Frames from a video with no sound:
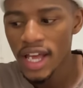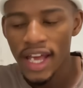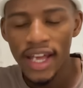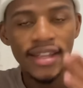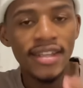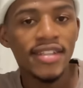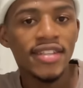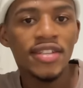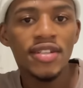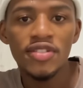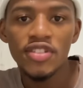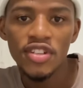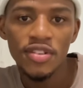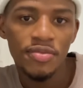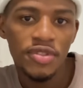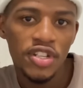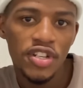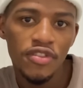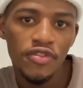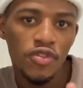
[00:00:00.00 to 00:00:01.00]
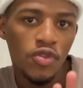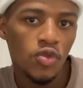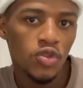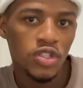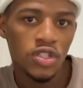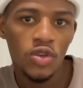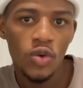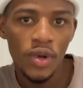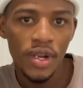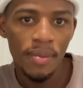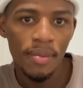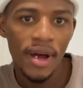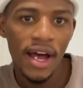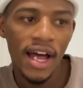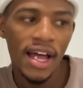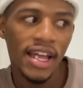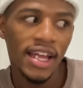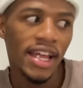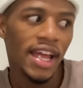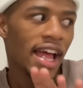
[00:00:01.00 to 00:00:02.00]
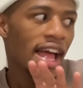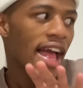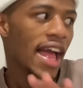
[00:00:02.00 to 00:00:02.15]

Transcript: in the description if you still want to buy,